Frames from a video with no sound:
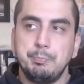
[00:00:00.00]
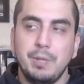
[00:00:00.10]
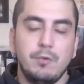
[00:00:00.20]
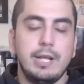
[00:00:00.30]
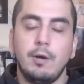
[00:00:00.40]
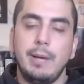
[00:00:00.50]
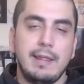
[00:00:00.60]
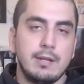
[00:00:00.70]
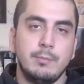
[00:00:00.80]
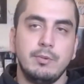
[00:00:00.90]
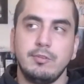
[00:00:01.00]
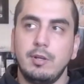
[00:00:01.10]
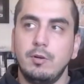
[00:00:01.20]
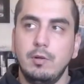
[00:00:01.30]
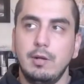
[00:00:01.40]
If we go by the numbers,
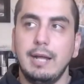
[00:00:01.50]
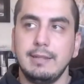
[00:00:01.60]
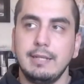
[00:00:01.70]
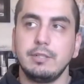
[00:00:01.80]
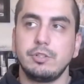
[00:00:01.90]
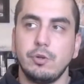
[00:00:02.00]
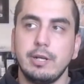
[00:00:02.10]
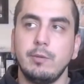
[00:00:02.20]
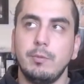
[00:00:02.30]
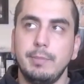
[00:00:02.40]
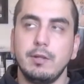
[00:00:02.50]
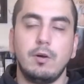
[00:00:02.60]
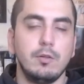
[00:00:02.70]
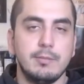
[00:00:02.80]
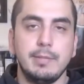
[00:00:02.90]
though, I think Jordan would be the
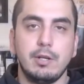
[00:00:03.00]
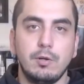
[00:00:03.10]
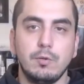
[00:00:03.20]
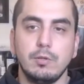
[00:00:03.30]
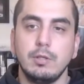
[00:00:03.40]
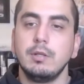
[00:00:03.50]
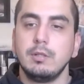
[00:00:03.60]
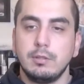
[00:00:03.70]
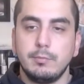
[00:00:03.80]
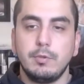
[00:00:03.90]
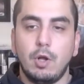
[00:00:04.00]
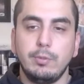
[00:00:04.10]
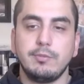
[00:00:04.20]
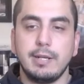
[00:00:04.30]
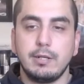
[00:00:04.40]
ultimate GOAT.
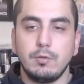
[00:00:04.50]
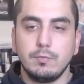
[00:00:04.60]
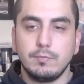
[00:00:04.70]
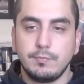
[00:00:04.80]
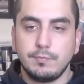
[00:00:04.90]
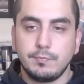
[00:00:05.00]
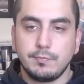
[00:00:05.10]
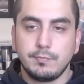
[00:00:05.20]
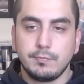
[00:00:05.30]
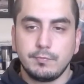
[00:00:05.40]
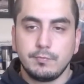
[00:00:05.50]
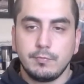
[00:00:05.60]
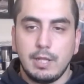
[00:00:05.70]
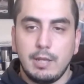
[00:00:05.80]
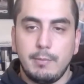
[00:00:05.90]
Kobe's my GOAT.
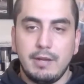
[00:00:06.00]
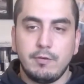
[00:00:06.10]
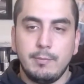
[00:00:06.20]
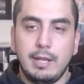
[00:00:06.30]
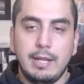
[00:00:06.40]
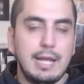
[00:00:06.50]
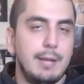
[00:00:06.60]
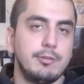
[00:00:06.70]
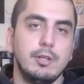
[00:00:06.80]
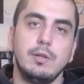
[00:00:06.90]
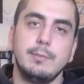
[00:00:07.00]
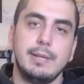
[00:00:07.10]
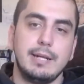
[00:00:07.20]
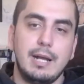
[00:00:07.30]
Am I from LA? Absolutely, man.